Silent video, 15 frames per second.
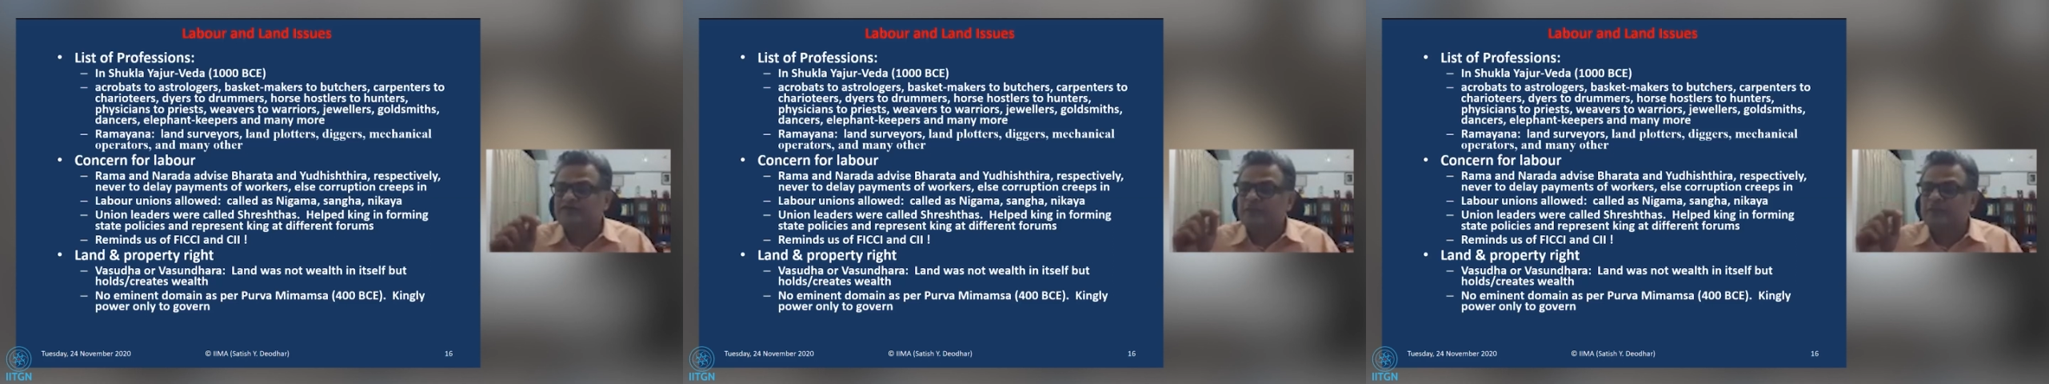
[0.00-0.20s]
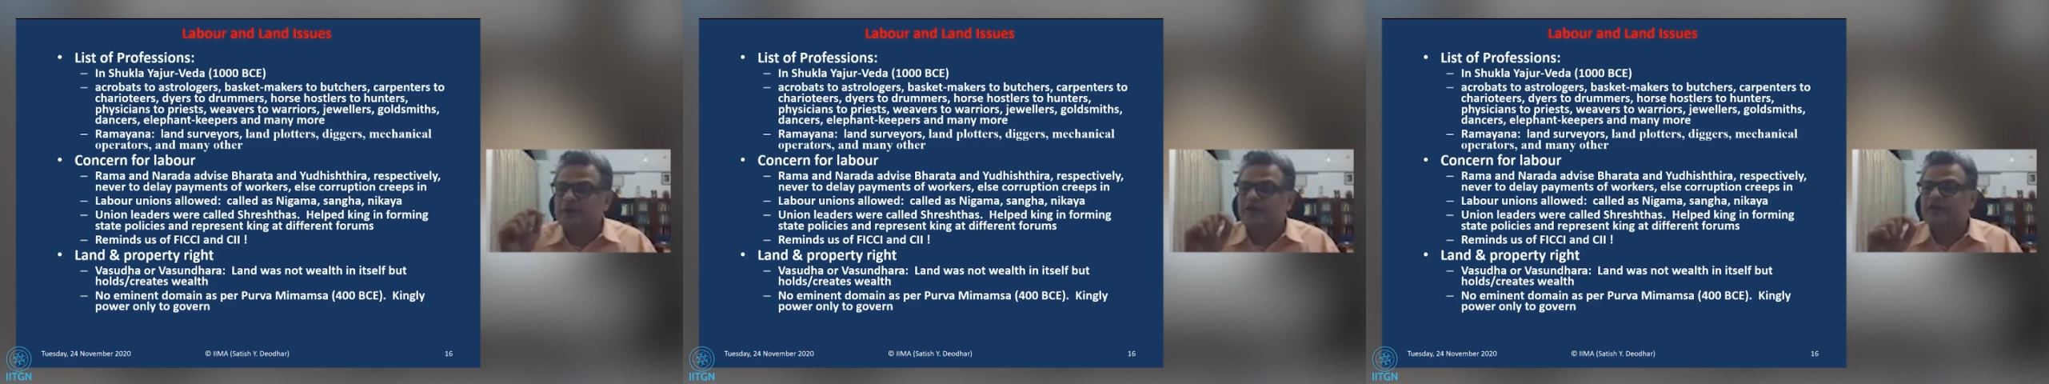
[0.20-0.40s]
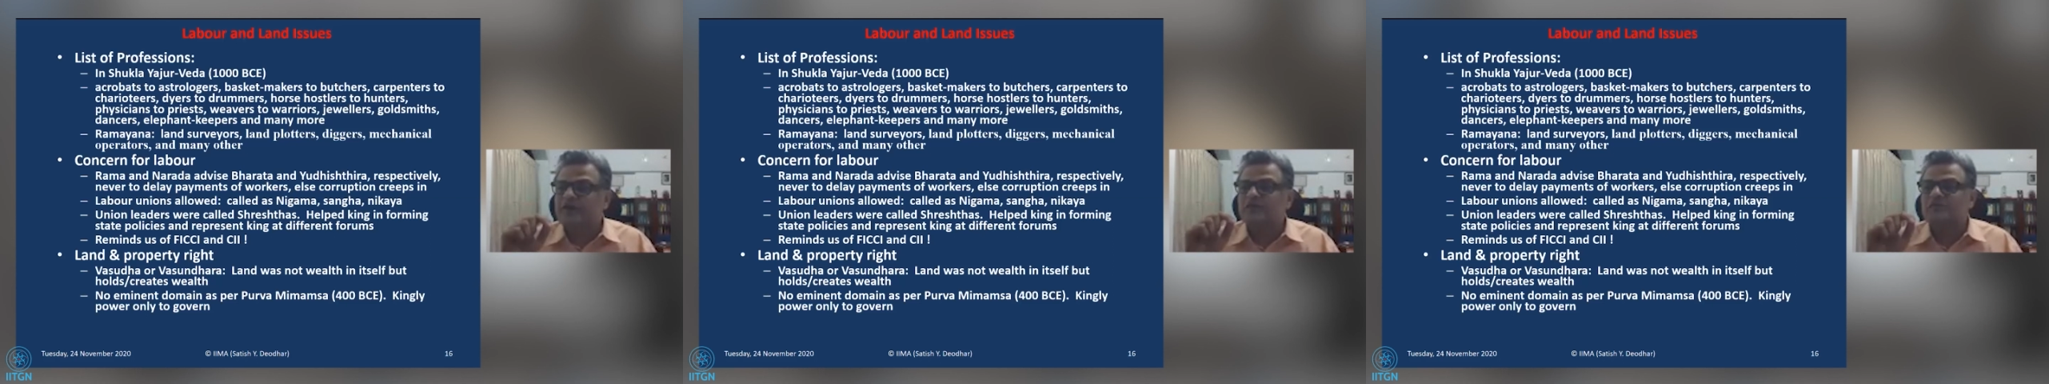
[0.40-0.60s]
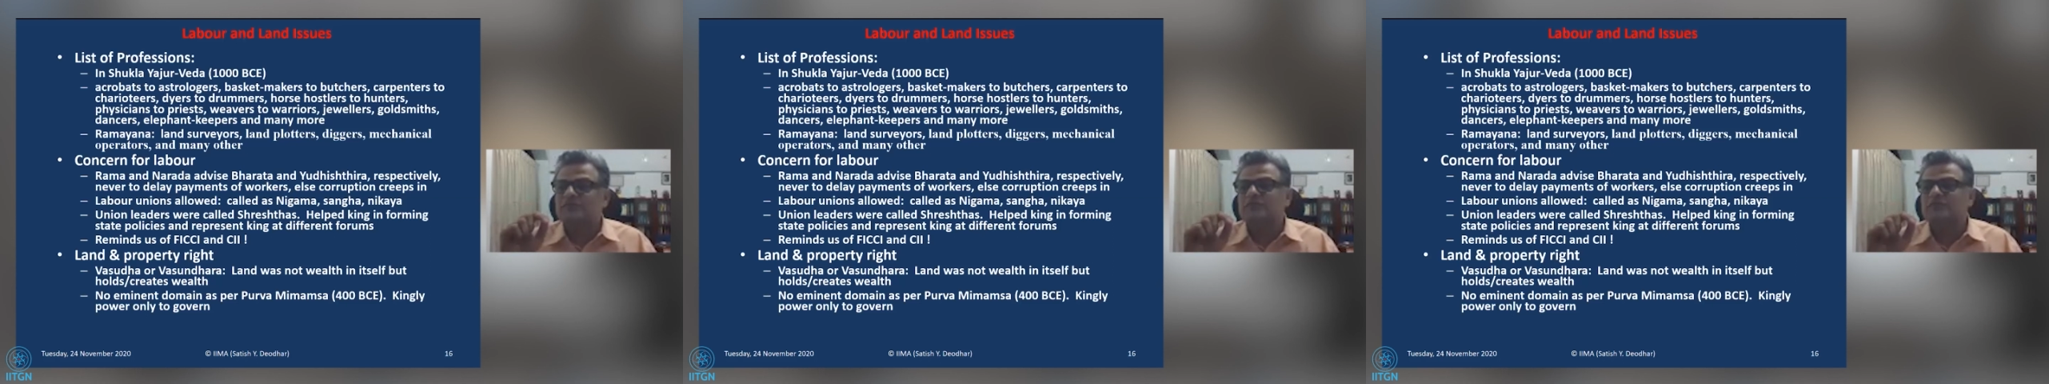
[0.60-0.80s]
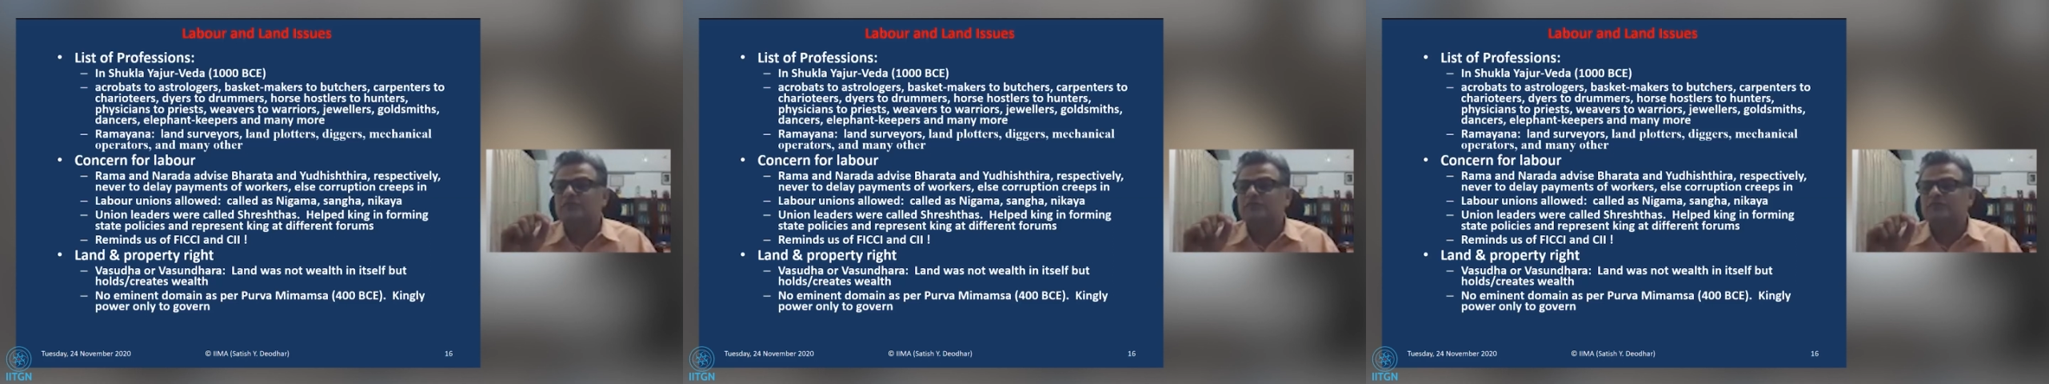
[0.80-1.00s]
by
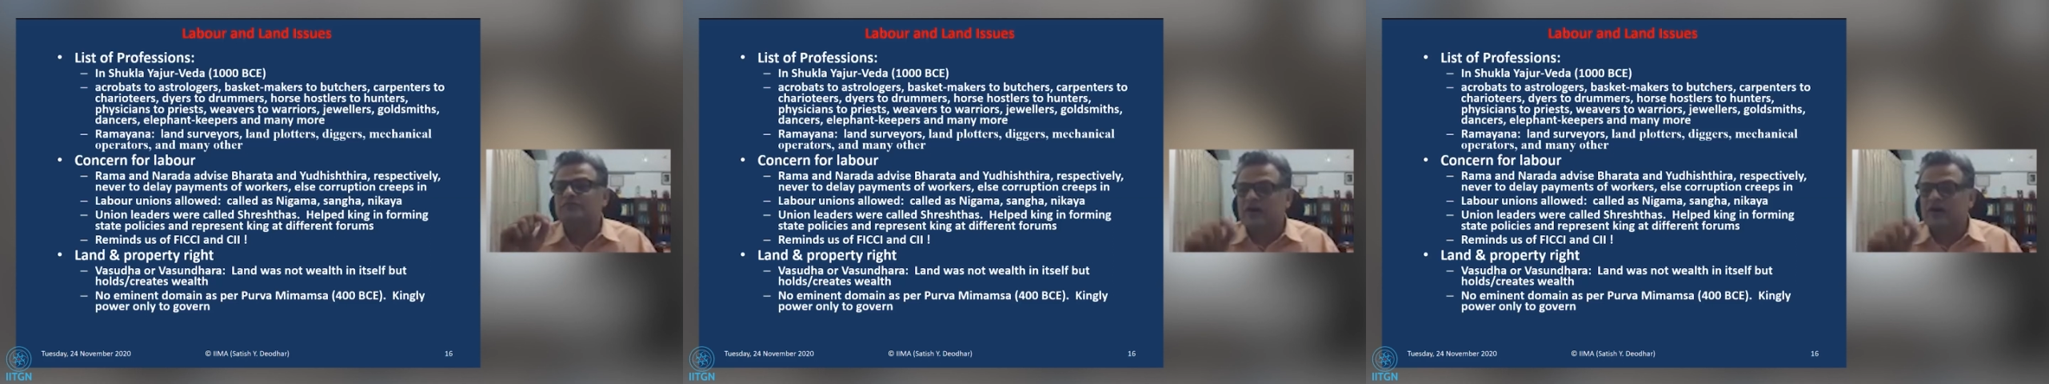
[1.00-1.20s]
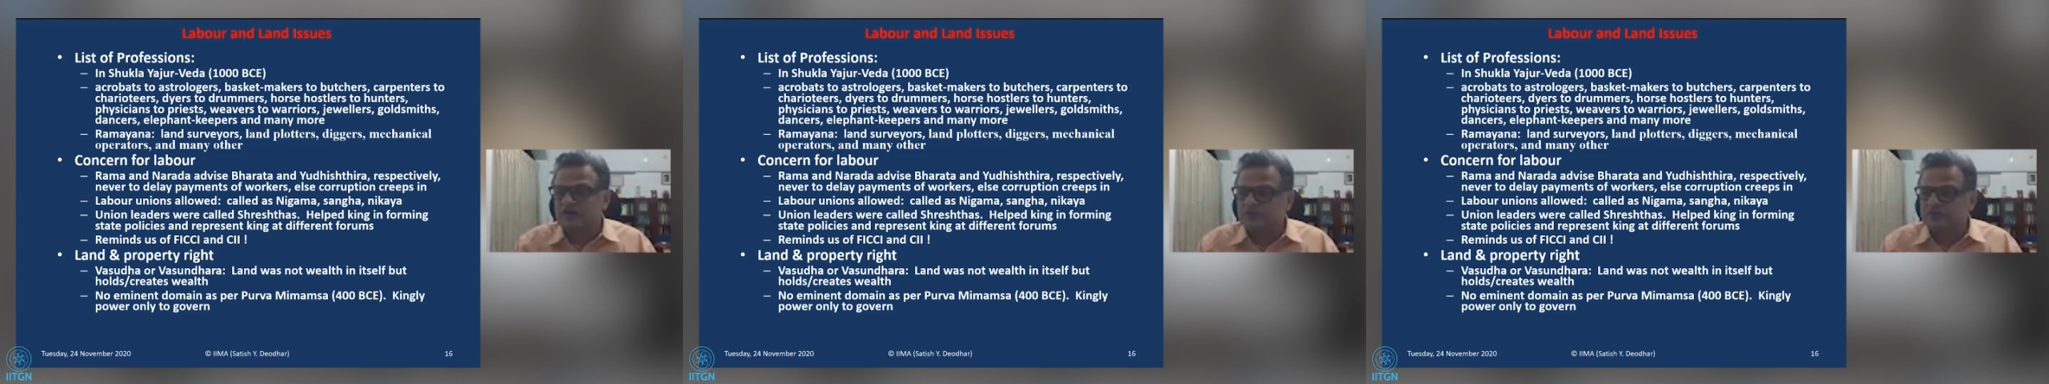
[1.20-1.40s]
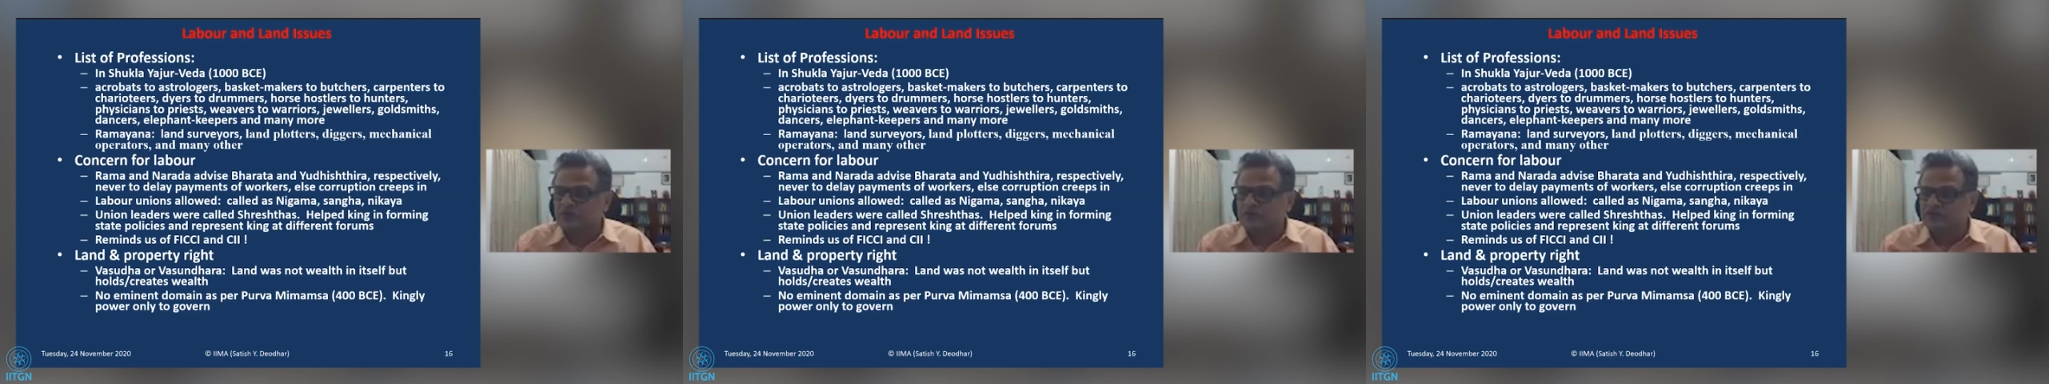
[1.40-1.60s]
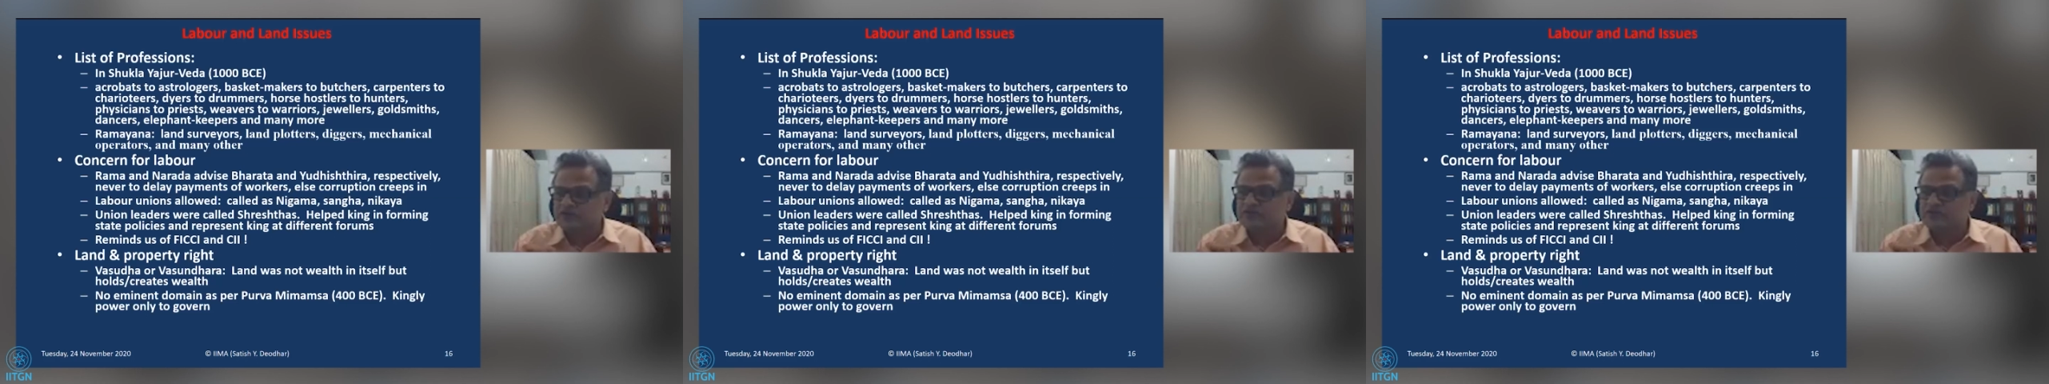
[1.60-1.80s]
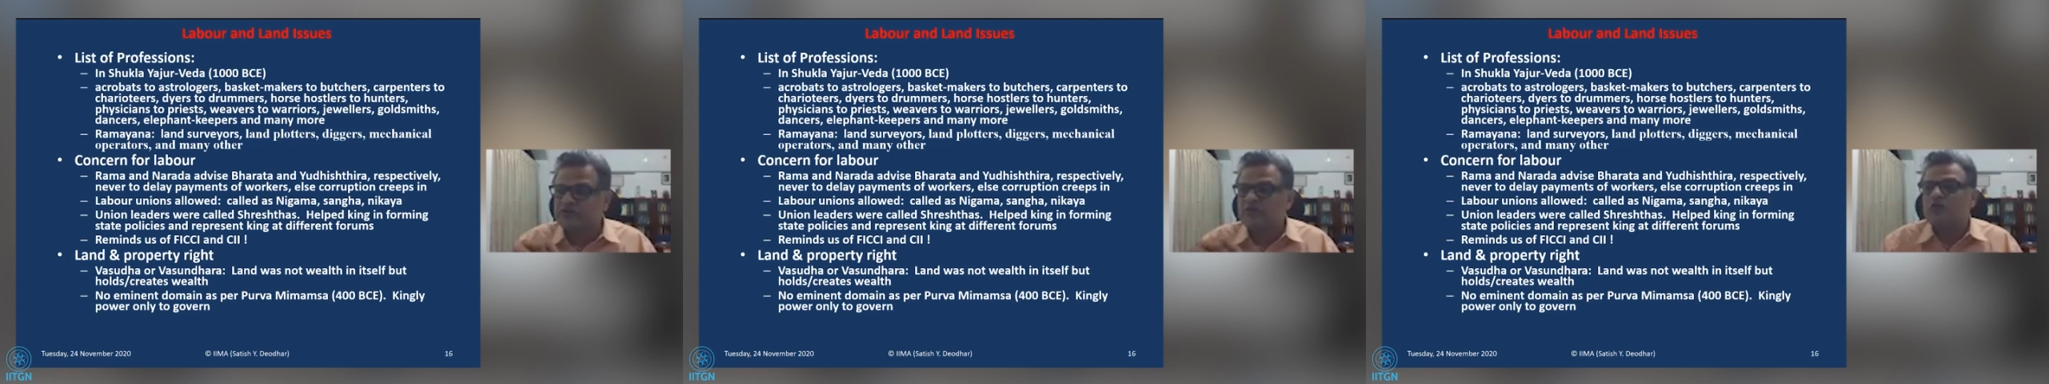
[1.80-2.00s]
uh, farmers